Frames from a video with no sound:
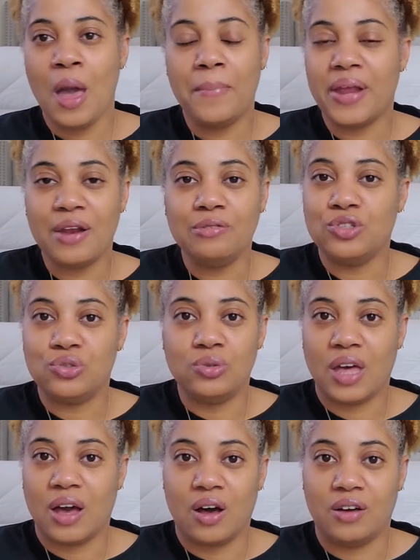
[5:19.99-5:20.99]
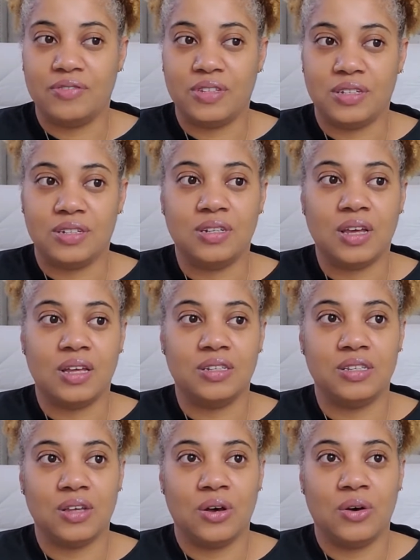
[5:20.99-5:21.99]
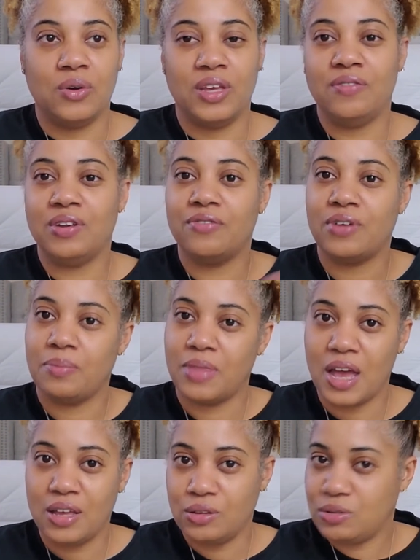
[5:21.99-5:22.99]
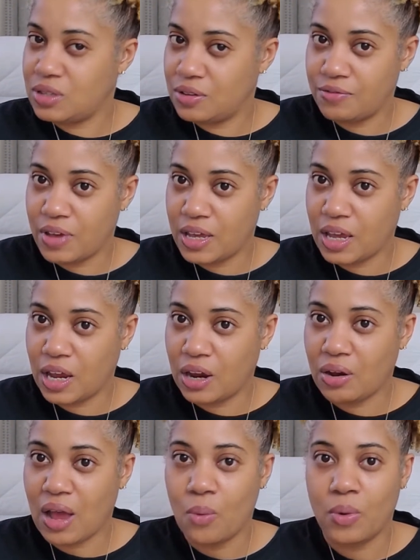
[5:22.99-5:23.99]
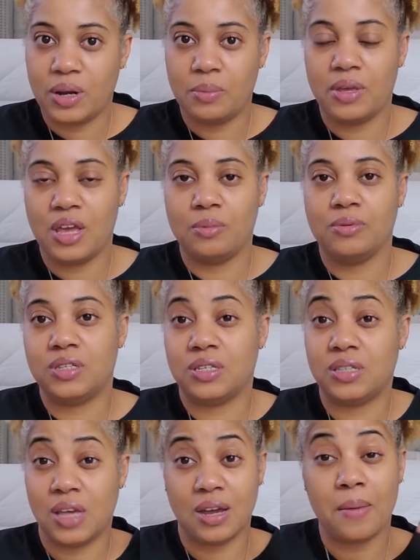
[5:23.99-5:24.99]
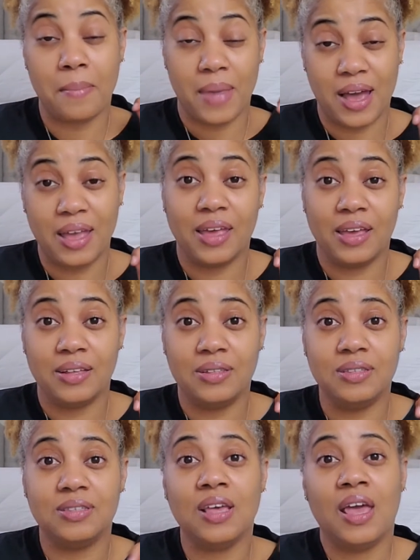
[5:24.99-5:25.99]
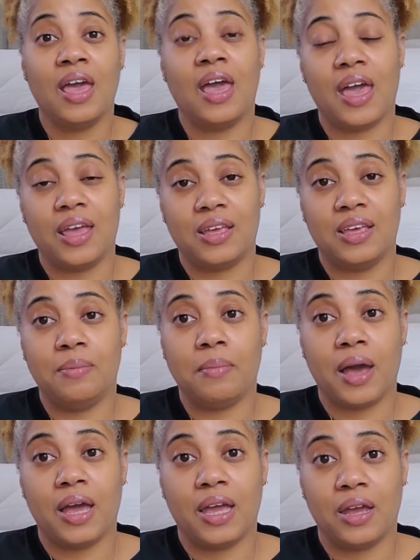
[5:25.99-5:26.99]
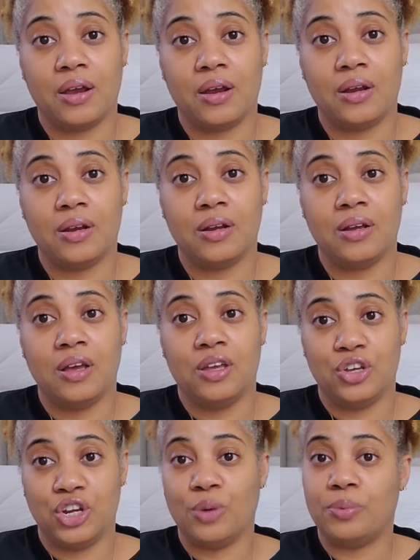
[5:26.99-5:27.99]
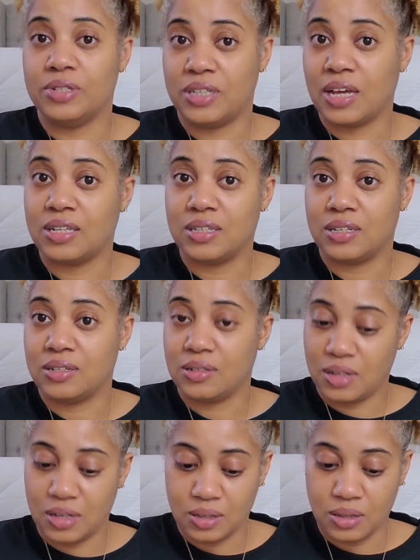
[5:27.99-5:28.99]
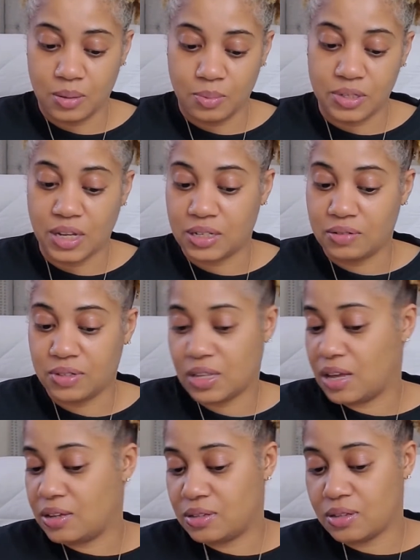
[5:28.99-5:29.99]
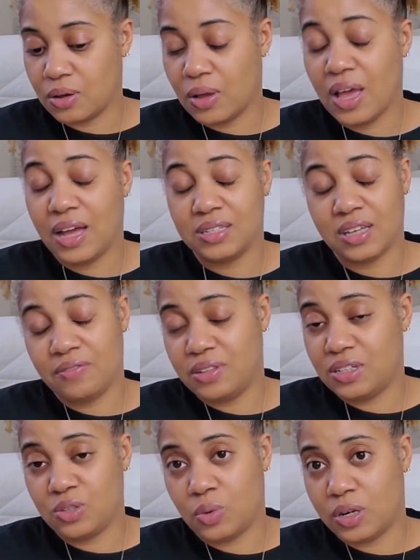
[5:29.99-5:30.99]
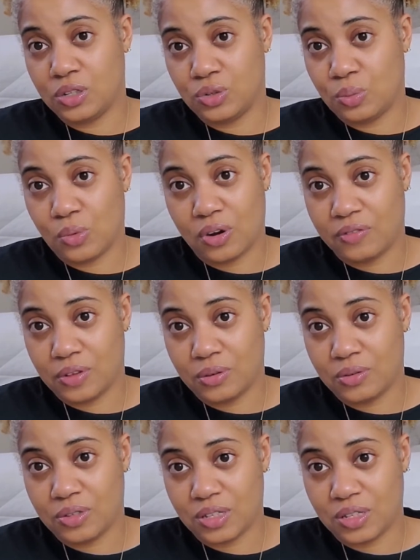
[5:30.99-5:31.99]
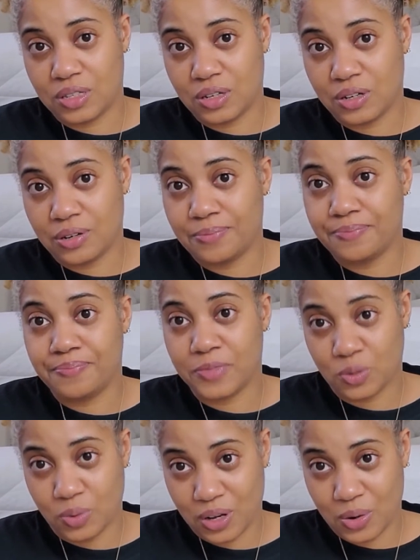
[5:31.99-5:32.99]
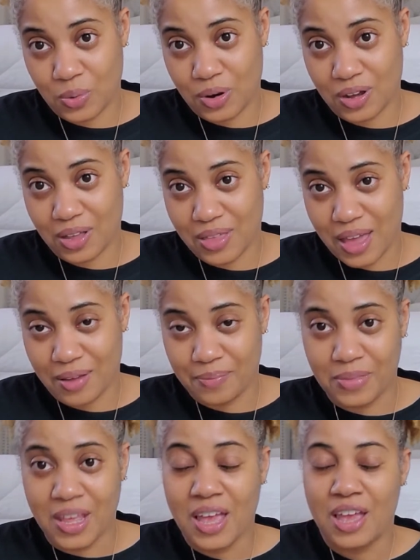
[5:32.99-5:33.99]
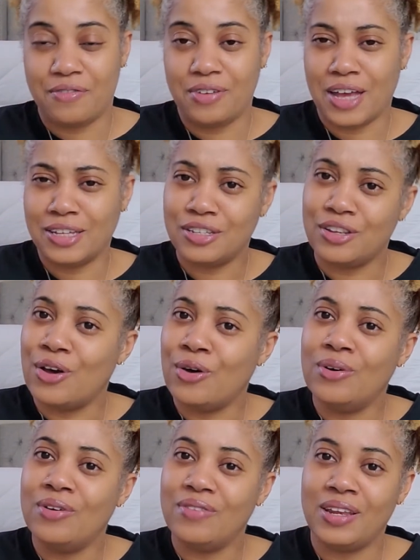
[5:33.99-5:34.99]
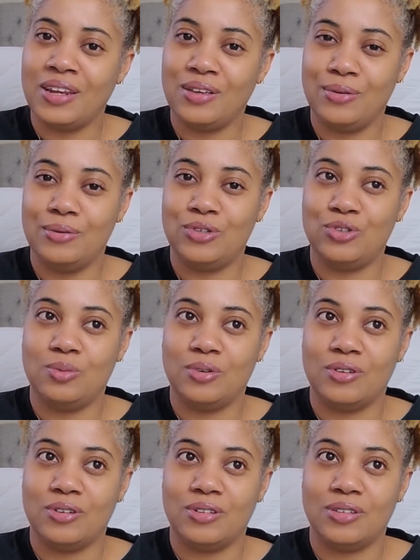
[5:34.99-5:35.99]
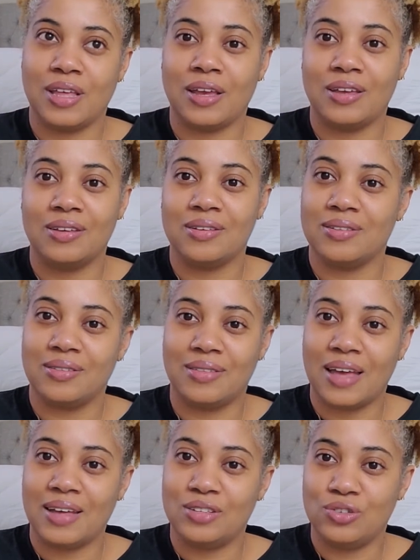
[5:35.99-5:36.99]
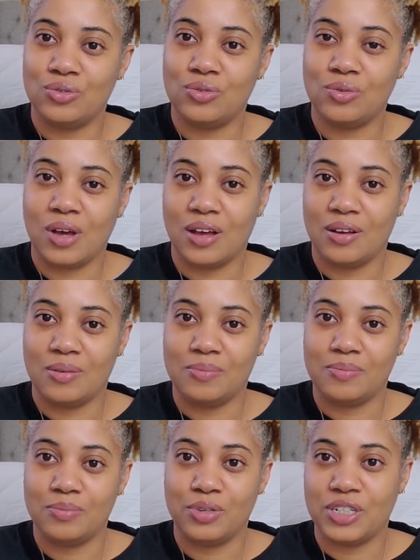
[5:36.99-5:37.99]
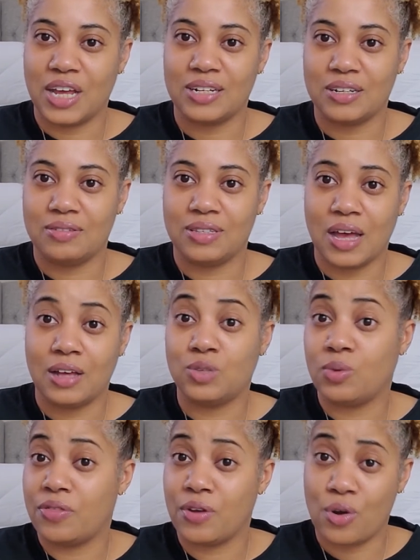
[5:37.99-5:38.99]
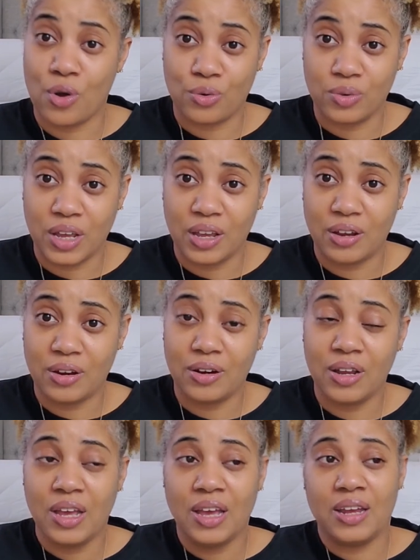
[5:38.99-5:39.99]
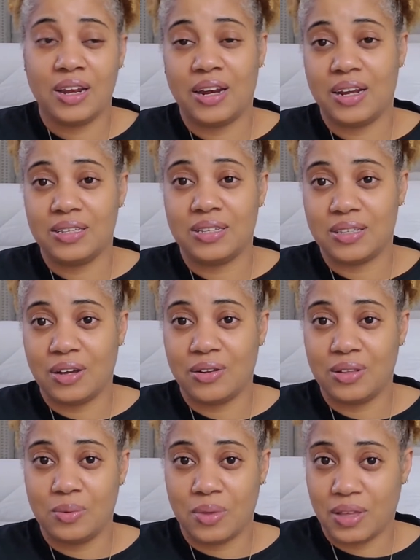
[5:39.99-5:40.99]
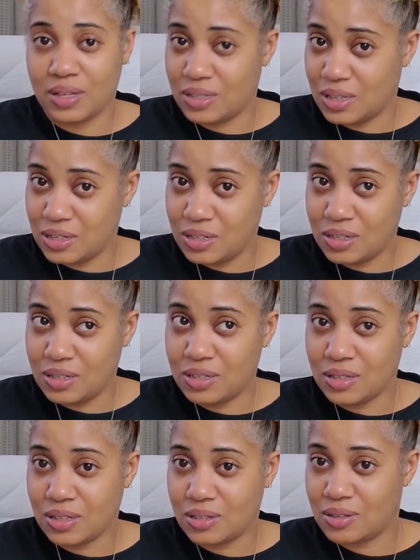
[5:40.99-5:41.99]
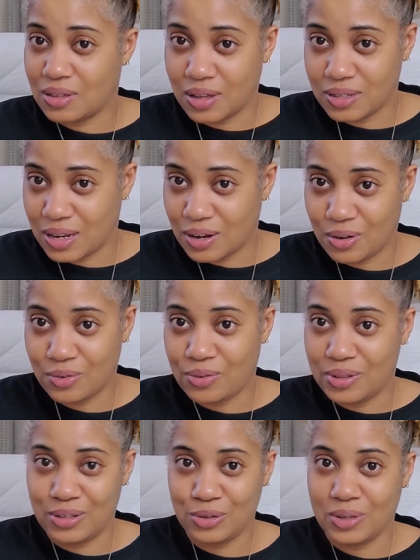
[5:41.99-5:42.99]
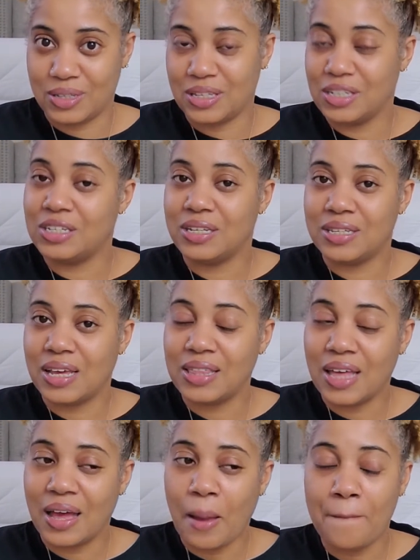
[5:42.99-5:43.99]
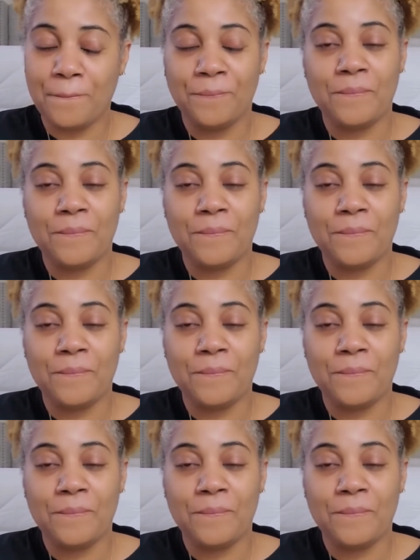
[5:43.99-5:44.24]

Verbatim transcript: But I don't do that often. And so even if I'm not using fake hair, I want to be able to tuck my ends and keep my hair, you know, protected in the protective style. So I definitely just want to do more of those this year. So we're going to work on that. If you guys know of any YouTubers like that do um, protective styles with their own hair, not necessarily with extensions, because like I said, I don't really do extensions like that